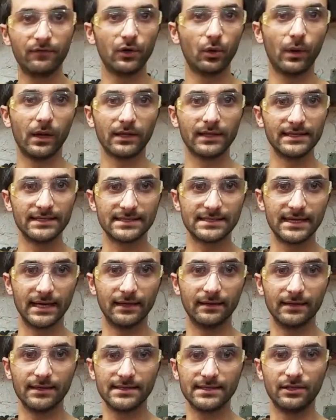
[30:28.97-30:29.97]
you're welding
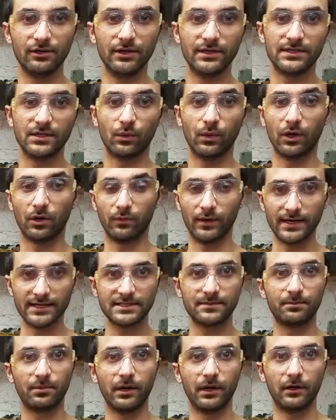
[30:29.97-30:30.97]
stainless, you need to wear a
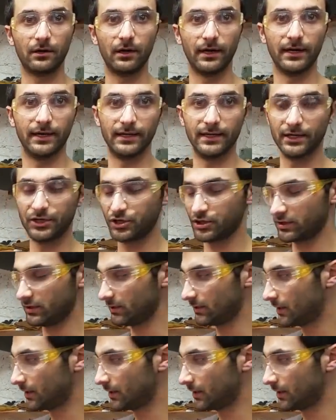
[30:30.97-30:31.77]
respirator in addition.